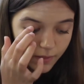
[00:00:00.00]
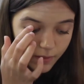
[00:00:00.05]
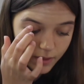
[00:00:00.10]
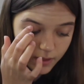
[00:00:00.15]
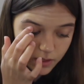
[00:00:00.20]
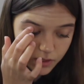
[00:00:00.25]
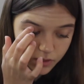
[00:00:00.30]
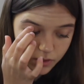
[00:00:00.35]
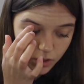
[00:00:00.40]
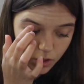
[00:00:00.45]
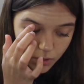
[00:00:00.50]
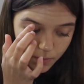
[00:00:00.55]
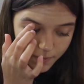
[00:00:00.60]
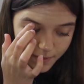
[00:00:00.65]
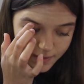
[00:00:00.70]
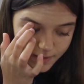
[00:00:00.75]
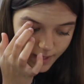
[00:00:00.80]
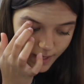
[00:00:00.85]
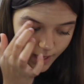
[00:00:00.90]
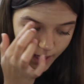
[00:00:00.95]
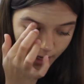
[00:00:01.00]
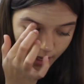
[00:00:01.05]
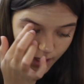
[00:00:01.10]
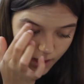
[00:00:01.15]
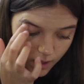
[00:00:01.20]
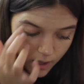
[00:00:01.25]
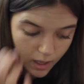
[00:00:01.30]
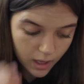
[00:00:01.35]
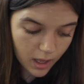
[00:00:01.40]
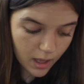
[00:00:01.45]
This is the Urban
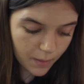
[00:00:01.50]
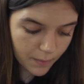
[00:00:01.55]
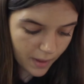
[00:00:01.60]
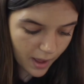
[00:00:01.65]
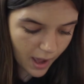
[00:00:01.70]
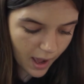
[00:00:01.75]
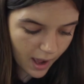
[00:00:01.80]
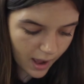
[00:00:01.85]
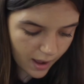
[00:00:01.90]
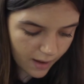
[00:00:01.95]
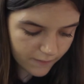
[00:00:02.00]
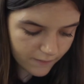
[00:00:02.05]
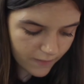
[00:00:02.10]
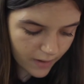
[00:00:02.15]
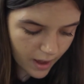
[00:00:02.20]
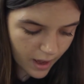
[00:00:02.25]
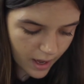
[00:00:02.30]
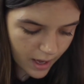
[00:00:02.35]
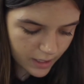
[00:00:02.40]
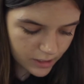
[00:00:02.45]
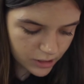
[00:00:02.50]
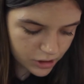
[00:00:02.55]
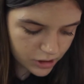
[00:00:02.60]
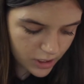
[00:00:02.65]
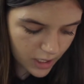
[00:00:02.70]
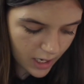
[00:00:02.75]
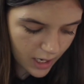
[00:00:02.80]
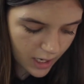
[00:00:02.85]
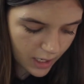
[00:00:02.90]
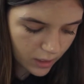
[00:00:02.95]
Decay Hi-Fi
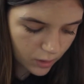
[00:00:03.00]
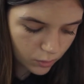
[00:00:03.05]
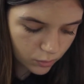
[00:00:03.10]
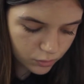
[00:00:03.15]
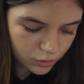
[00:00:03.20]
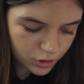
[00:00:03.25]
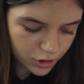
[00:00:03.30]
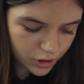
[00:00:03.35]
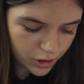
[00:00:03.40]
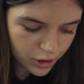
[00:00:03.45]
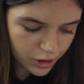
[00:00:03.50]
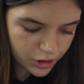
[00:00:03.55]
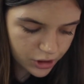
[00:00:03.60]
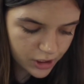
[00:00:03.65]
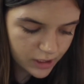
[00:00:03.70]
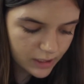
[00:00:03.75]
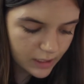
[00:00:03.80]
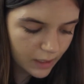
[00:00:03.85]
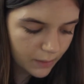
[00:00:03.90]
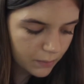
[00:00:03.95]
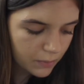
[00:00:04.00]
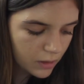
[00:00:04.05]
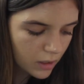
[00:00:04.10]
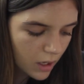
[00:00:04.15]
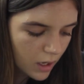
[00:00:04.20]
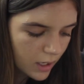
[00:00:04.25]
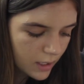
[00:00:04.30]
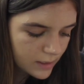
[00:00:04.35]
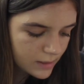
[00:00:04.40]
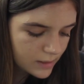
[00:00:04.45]
Shine Ultra Cushion Lip
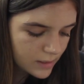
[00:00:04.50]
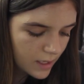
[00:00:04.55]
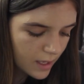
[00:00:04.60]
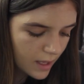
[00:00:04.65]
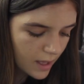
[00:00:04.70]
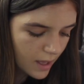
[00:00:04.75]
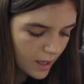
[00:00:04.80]
Gloss,